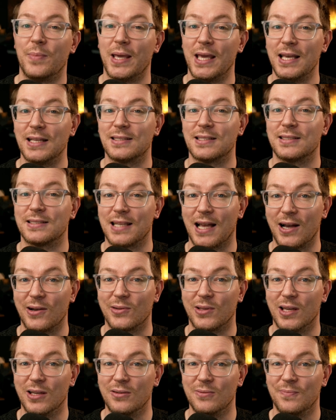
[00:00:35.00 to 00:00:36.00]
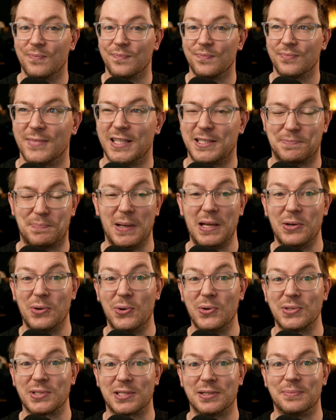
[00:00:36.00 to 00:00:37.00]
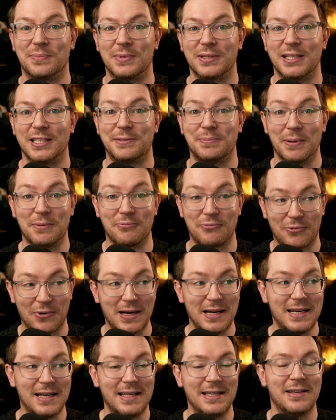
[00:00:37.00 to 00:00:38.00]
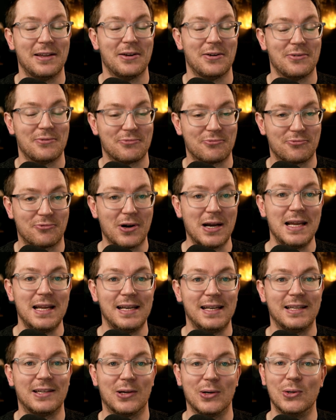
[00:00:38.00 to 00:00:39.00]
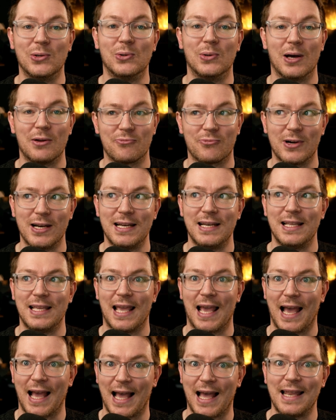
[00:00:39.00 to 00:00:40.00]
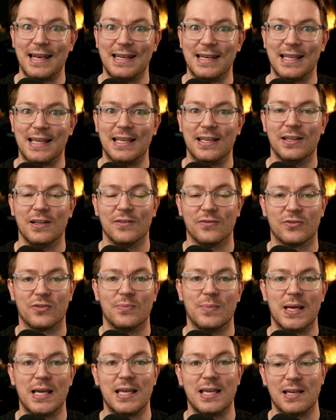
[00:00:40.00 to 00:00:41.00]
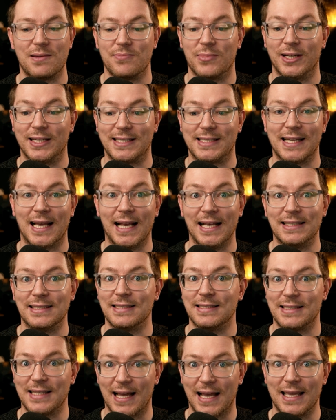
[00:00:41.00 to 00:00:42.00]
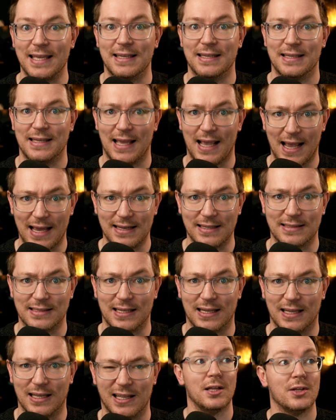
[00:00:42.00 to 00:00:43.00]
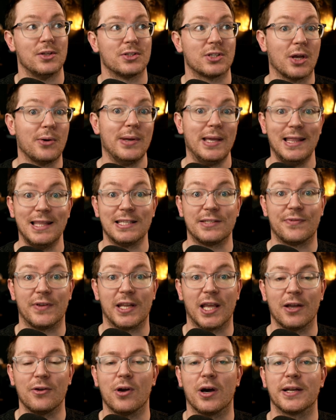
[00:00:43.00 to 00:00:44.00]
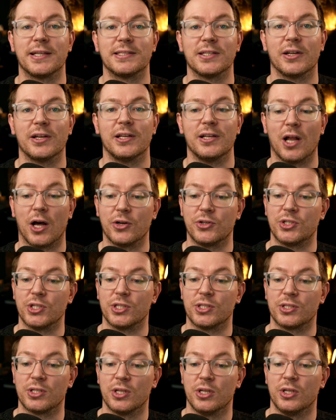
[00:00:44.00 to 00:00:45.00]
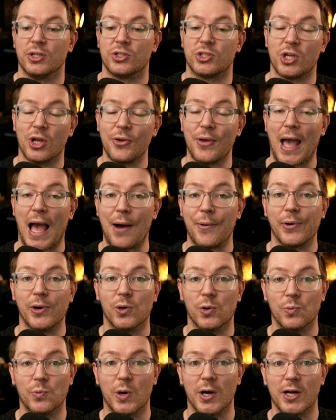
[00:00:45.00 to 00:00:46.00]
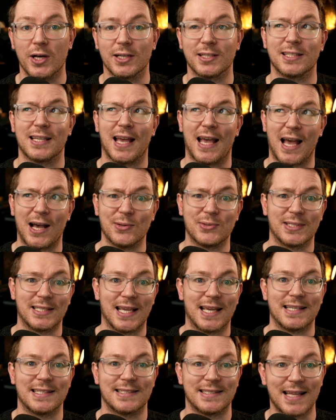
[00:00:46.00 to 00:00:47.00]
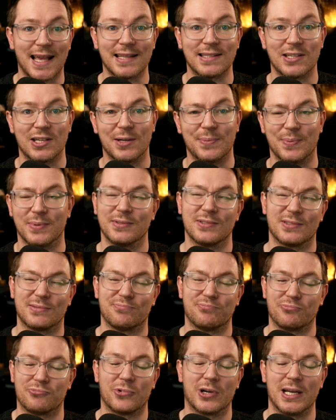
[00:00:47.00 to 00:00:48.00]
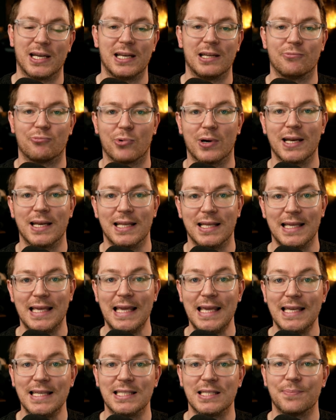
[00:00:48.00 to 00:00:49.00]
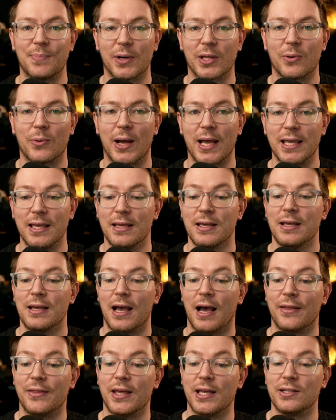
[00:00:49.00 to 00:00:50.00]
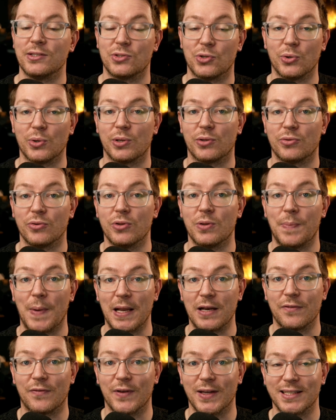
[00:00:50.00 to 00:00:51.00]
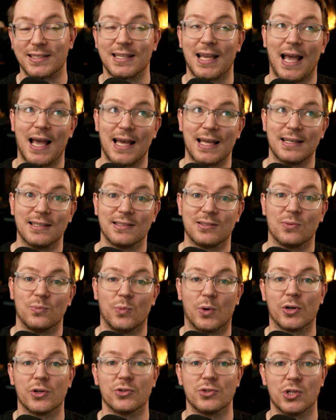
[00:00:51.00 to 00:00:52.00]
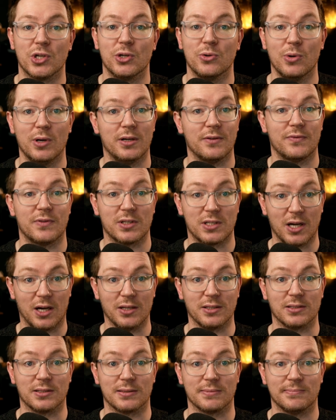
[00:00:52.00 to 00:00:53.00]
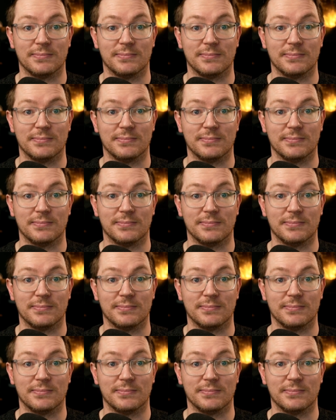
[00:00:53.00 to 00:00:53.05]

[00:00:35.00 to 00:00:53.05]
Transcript: I'm here to tell you, it's been awesome. It's been really, really cool and really handy for me in my day-to-day editing. So in this video, I decided I'd just show you how it all works, how to get set up. It's really, really easy, by the way, and then talk you through the benefits and one or two of the cons.